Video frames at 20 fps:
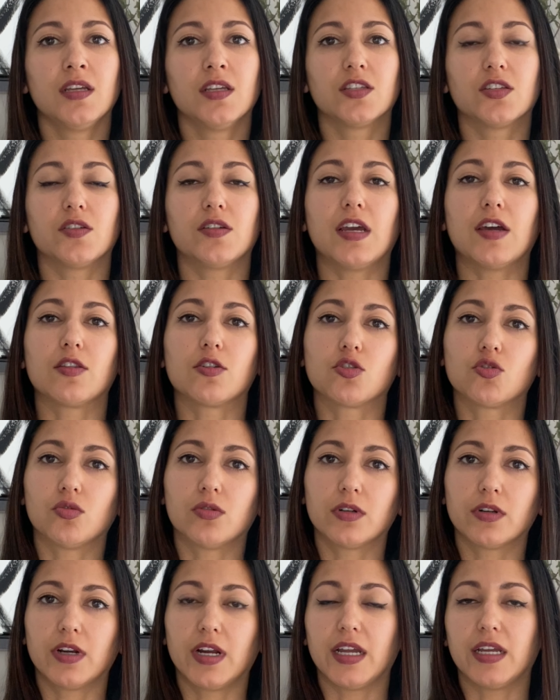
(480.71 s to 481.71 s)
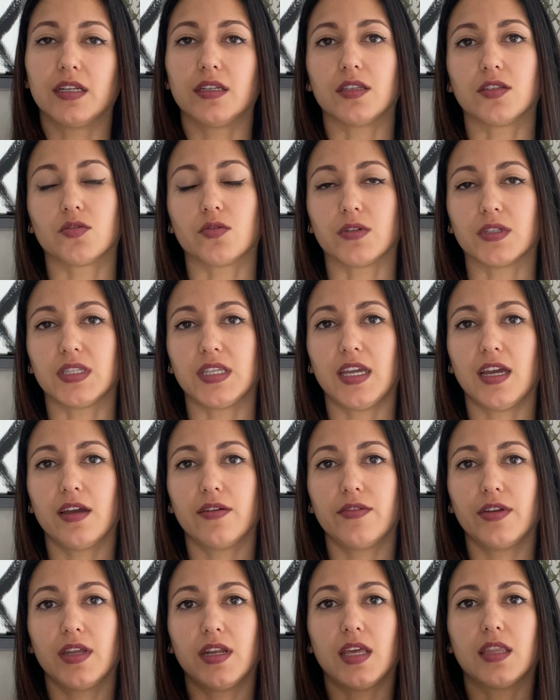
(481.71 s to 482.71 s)
So now the shorter end is towards the
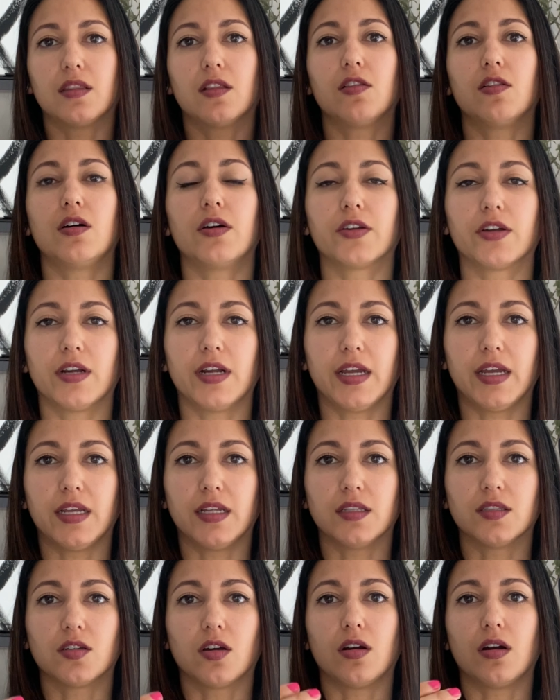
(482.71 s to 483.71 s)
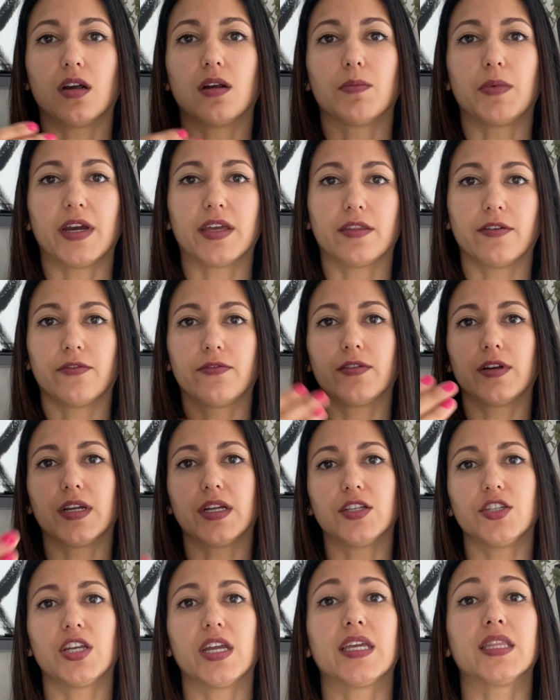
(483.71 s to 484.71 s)
oven and the longer ends are by the
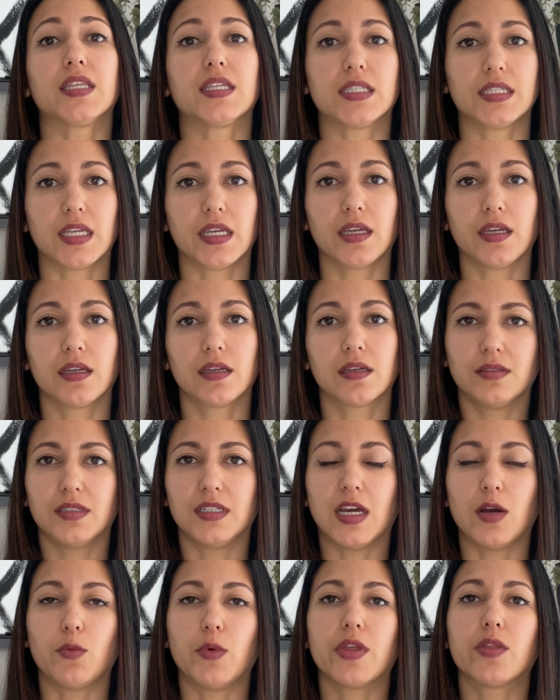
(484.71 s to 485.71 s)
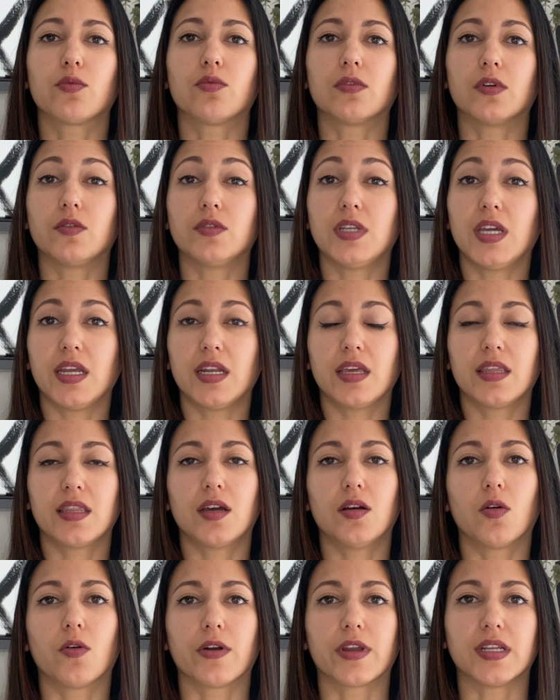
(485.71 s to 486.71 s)
fridge and the sink. Now, with rotating that
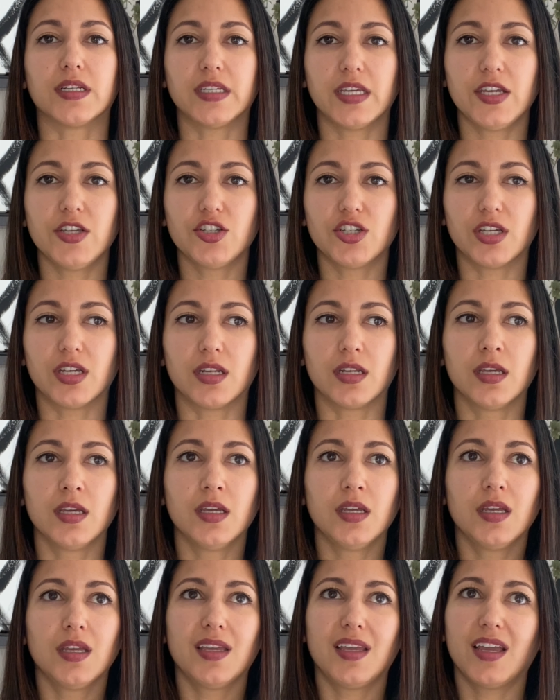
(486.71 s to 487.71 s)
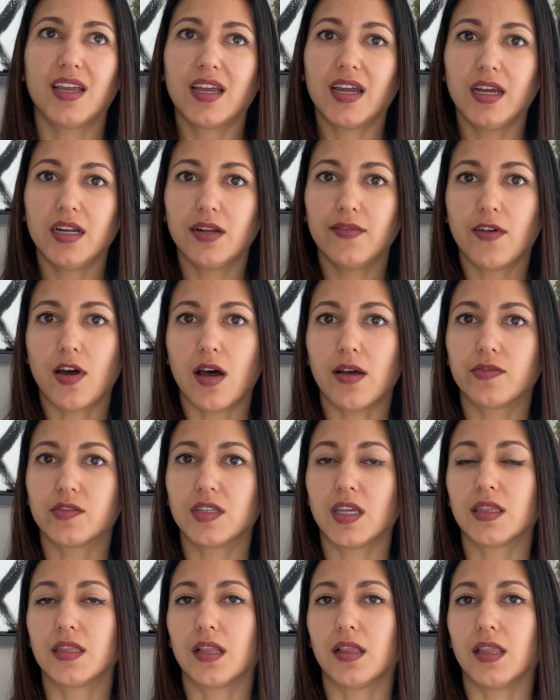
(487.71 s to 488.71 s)
orientation, it kind of
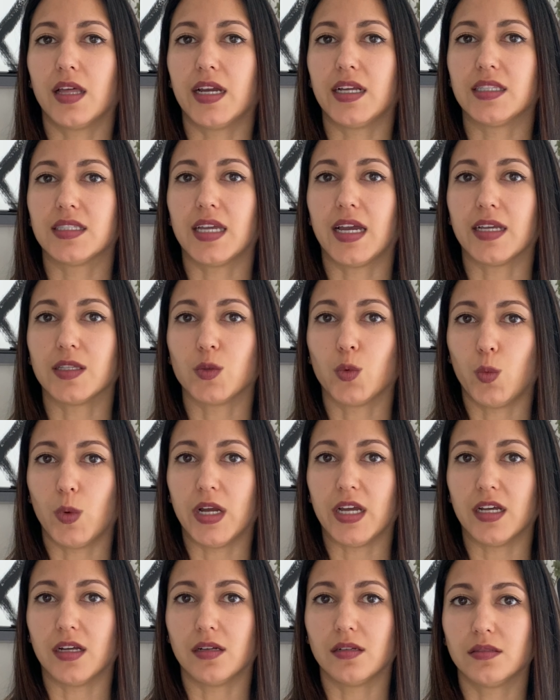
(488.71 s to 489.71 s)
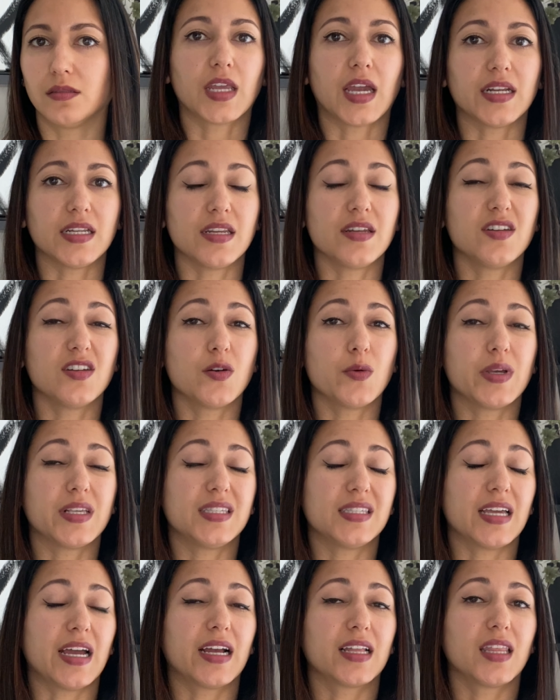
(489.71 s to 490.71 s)
offset the lights as well. I didn't know
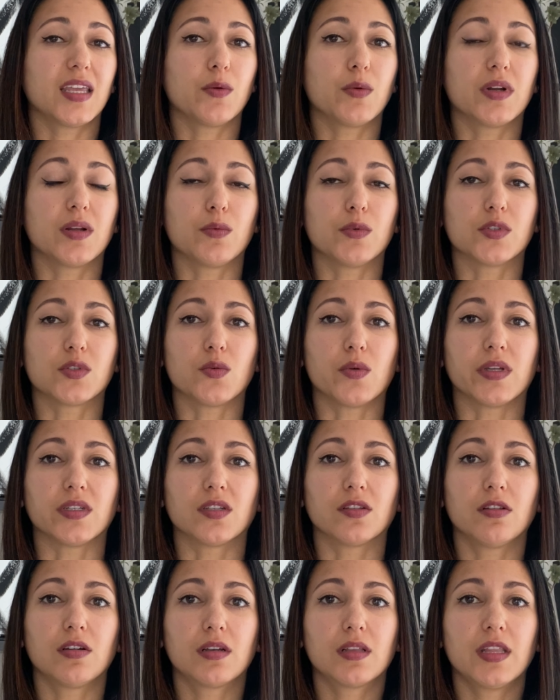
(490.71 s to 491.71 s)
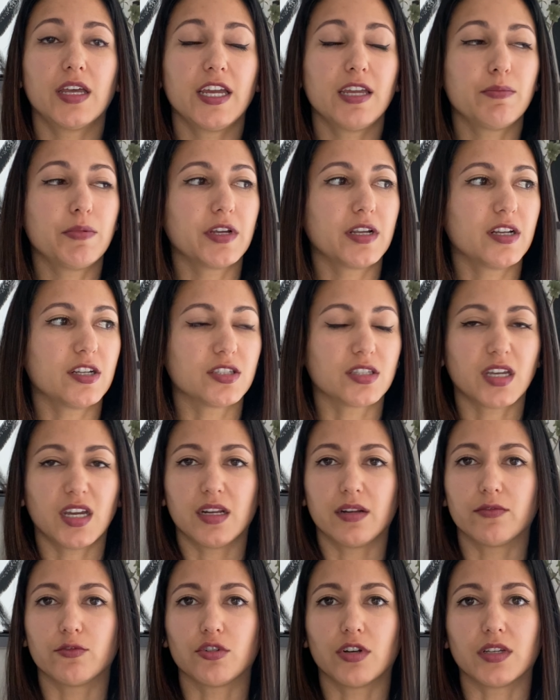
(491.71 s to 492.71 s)
exactly what it was going to look like, but just kind
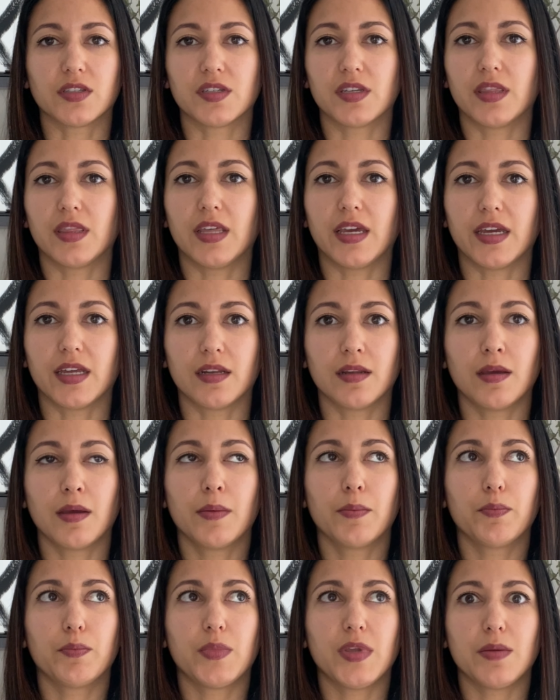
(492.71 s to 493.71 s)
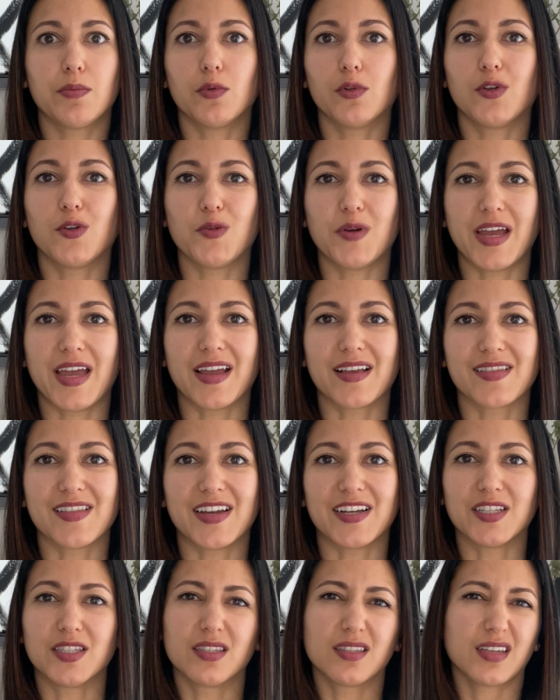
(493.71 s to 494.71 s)
of trusted that people who hang
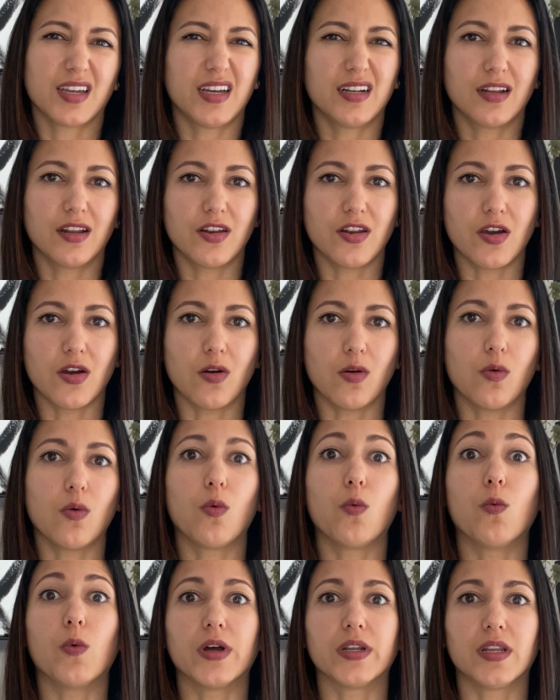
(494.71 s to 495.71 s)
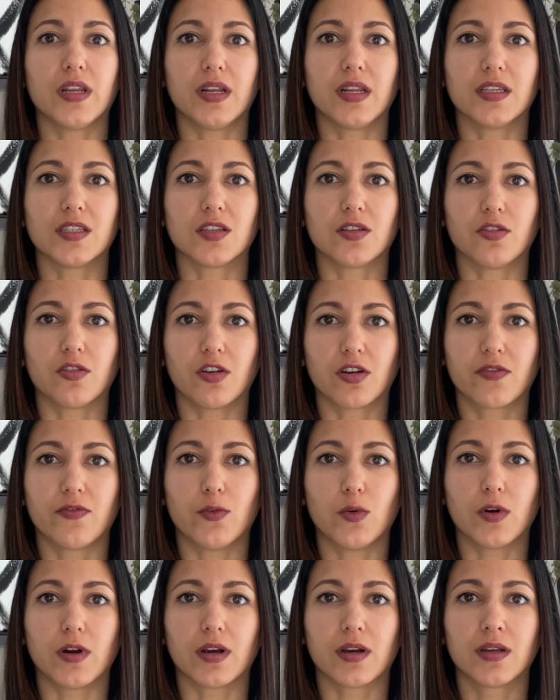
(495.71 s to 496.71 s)
lights kind of know what it is you look
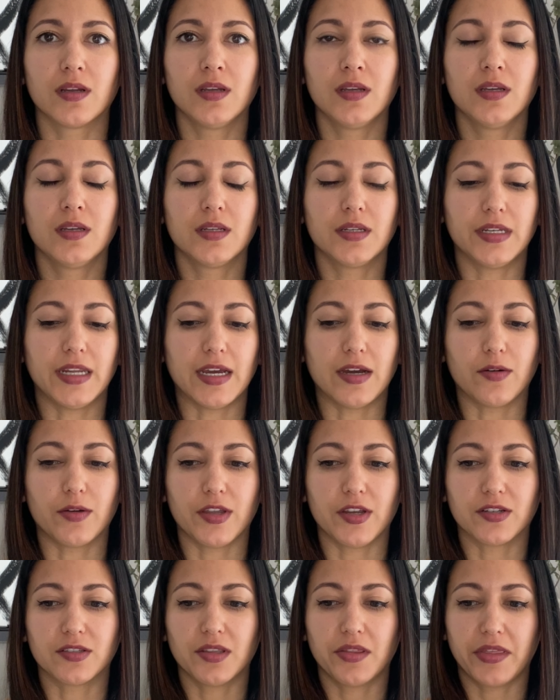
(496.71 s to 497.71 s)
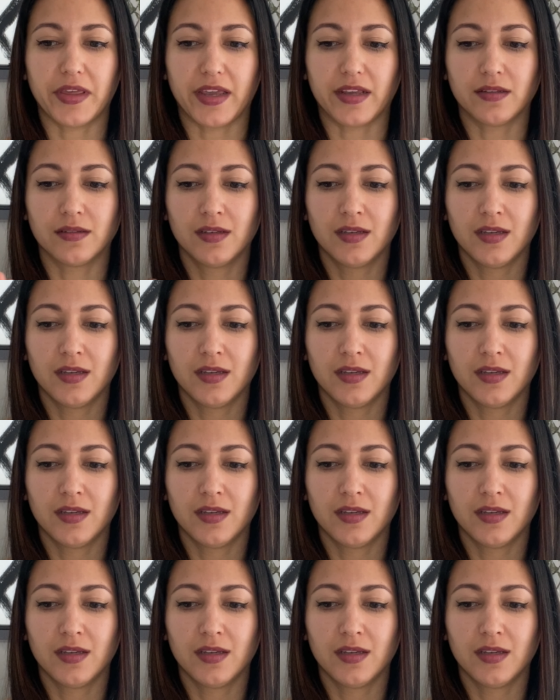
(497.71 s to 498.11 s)
for. Now, here's the thing.